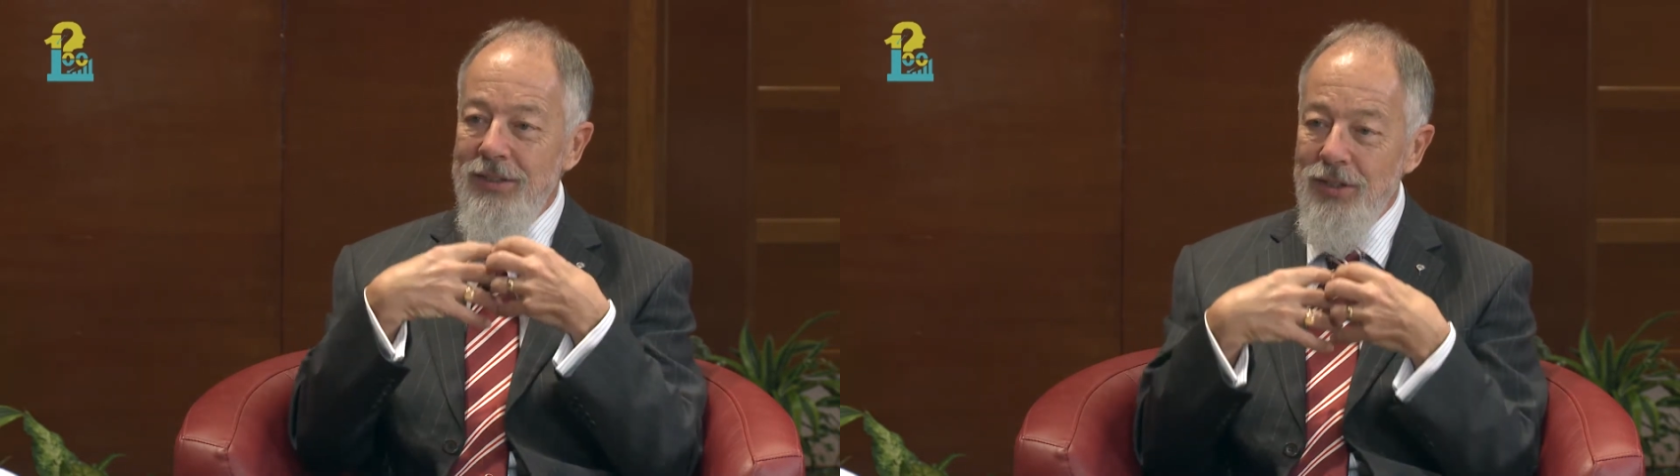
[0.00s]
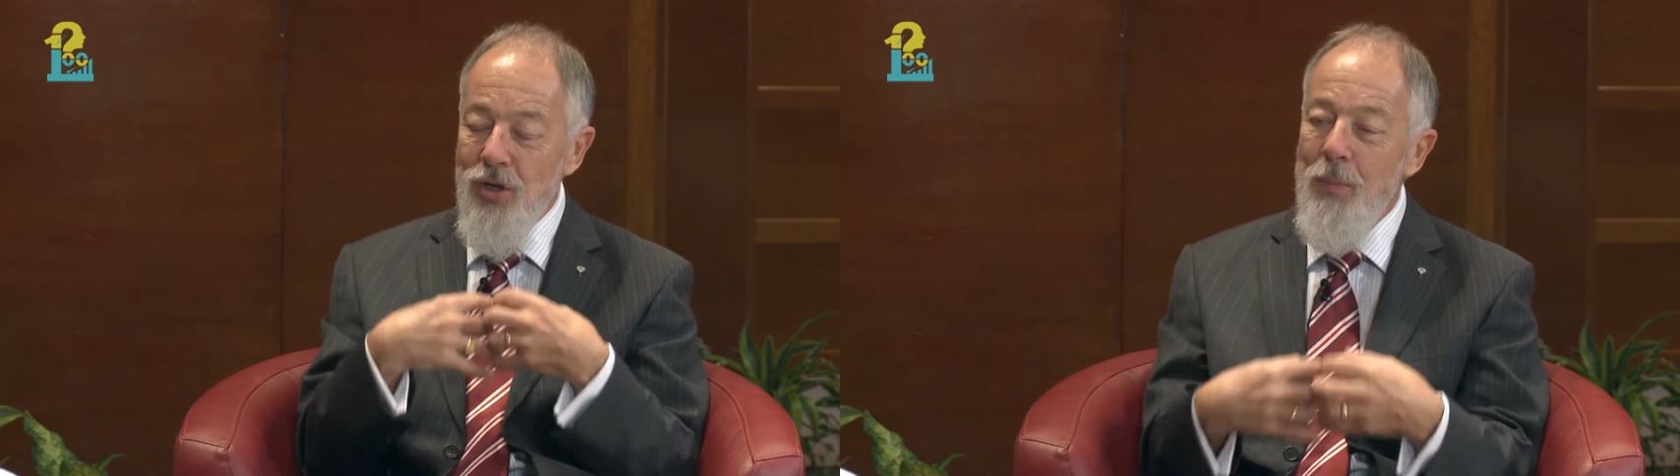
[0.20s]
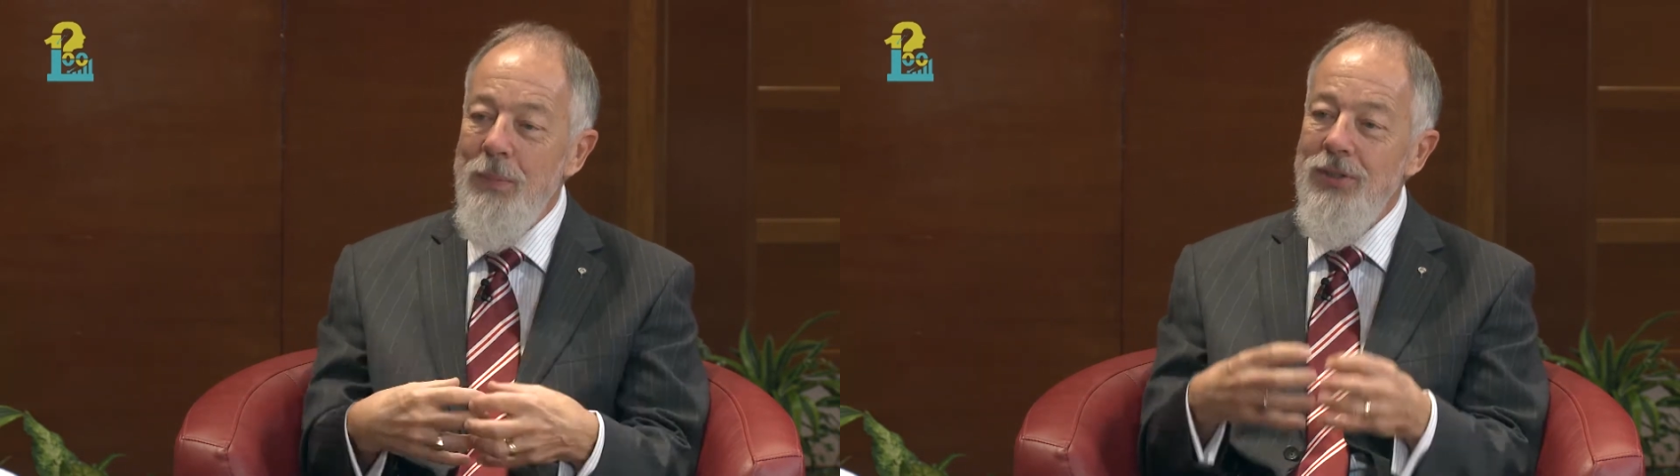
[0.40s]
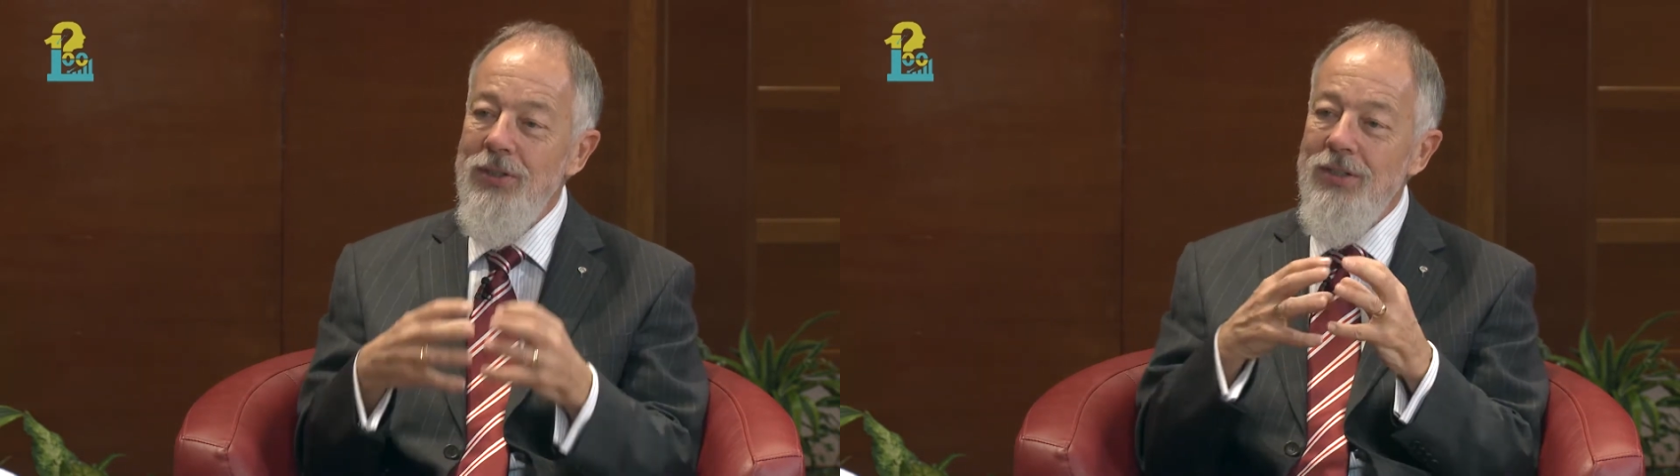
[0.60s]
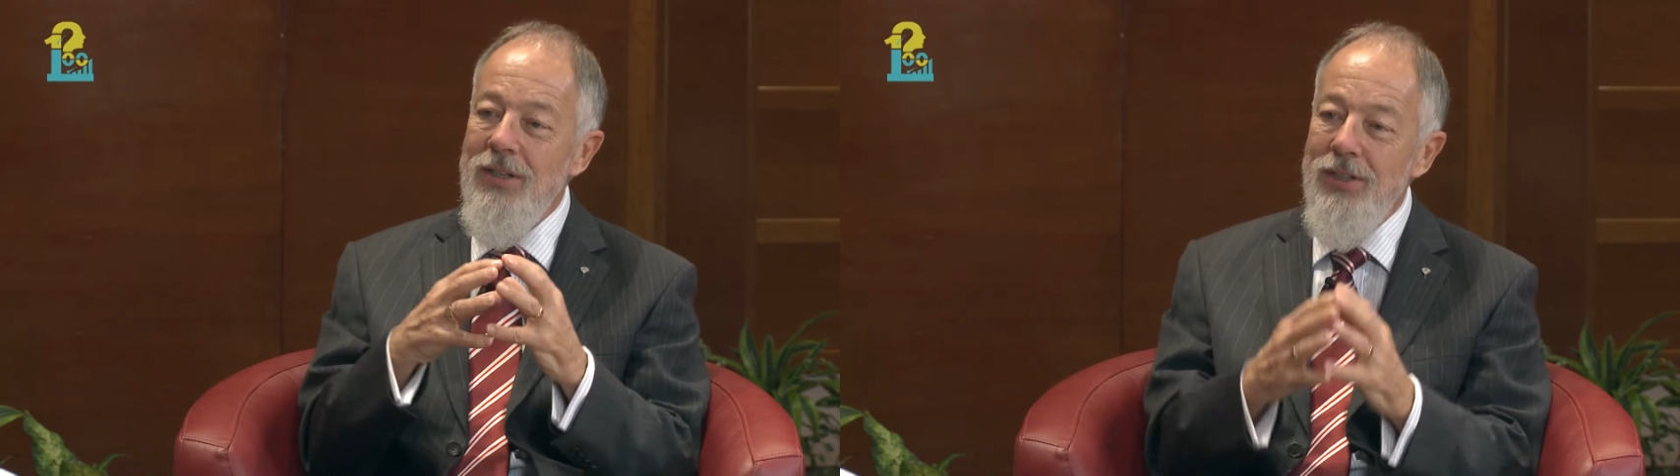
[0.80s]

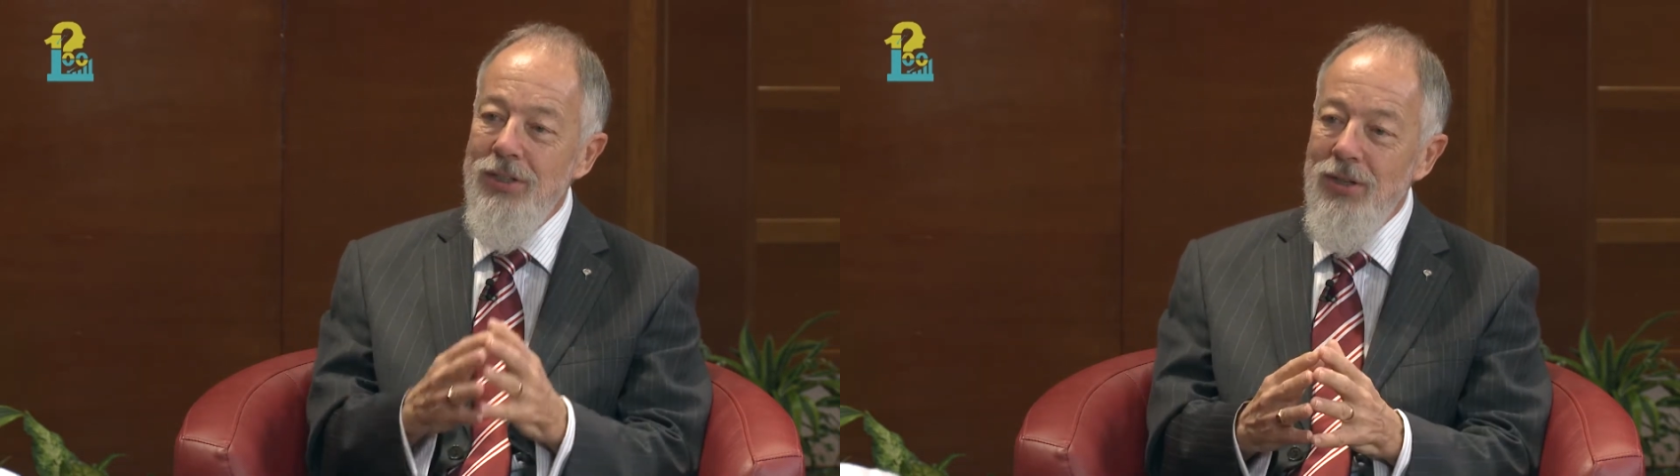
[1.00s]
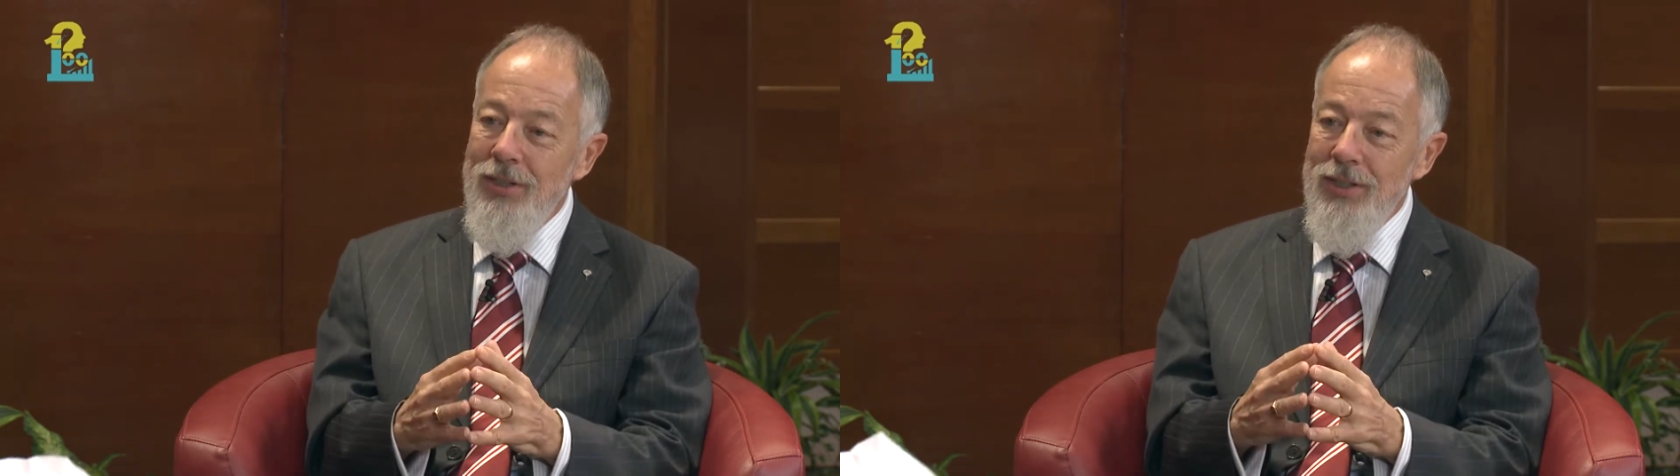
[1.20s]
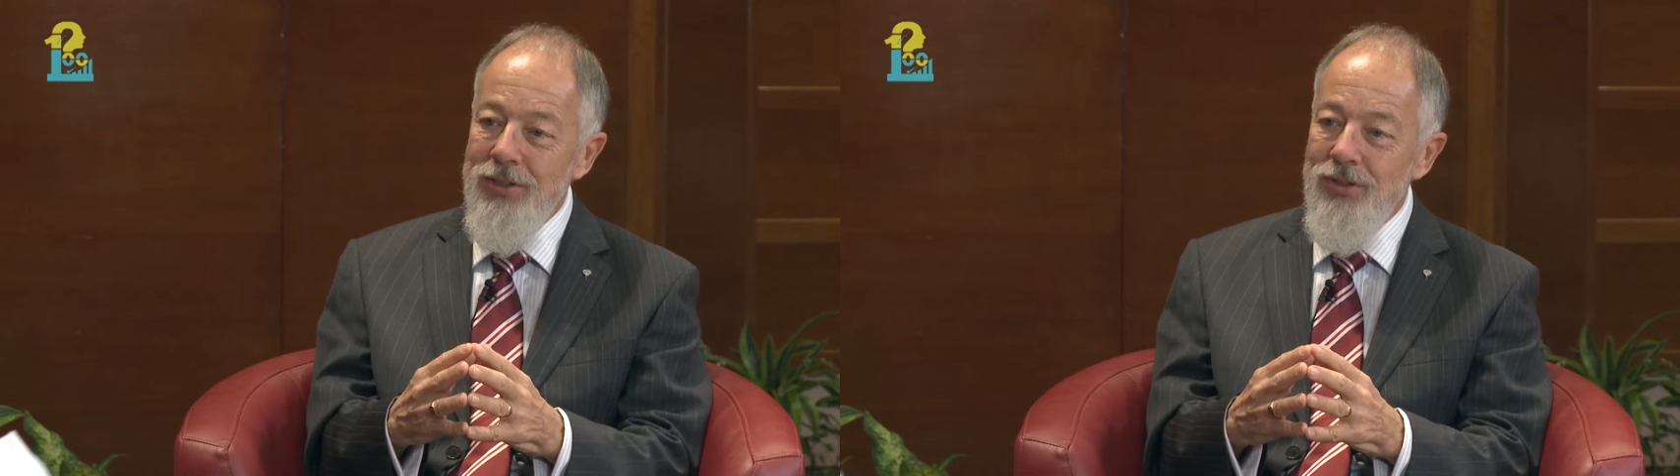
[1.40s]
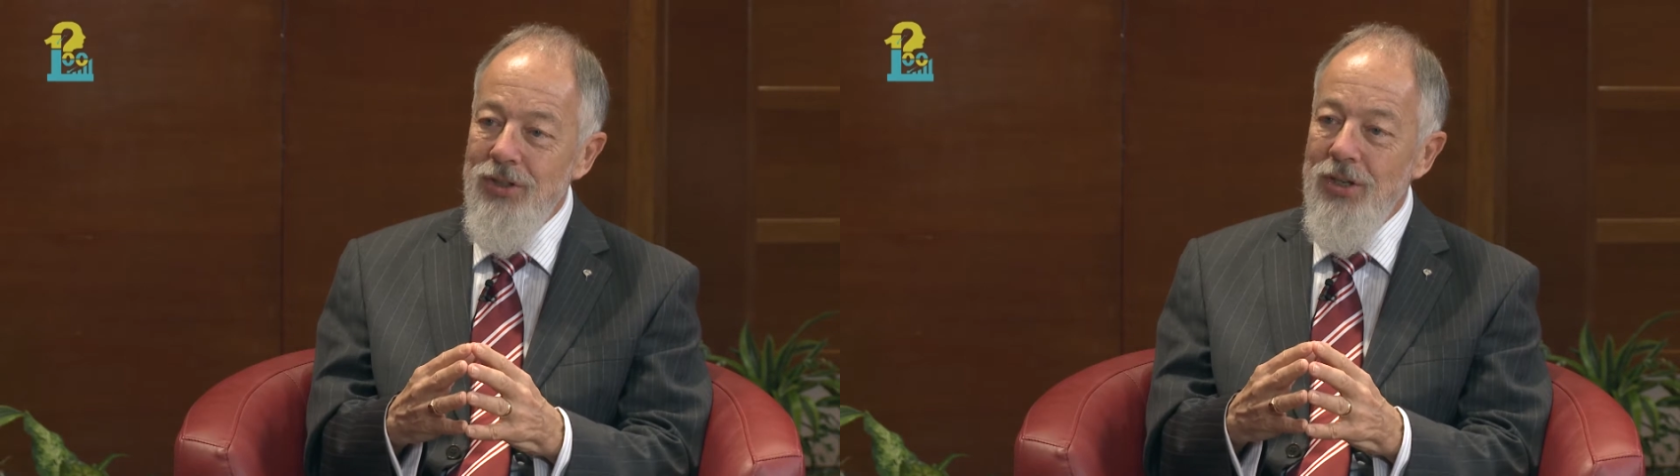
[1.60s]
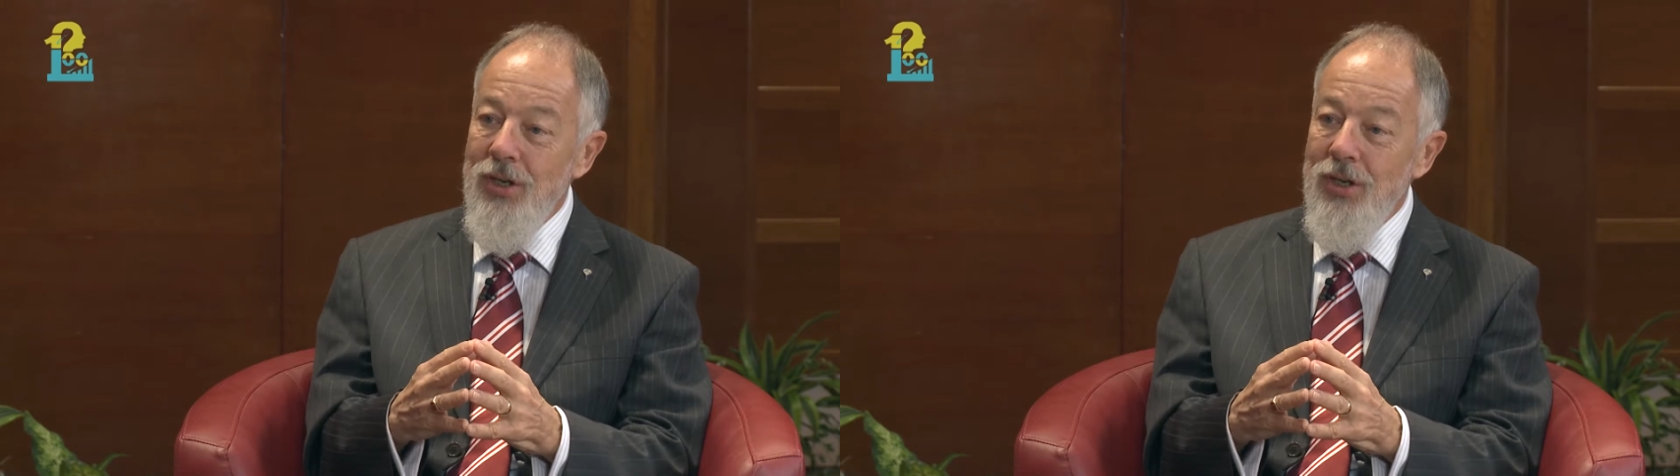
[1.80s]
competence and the knowledge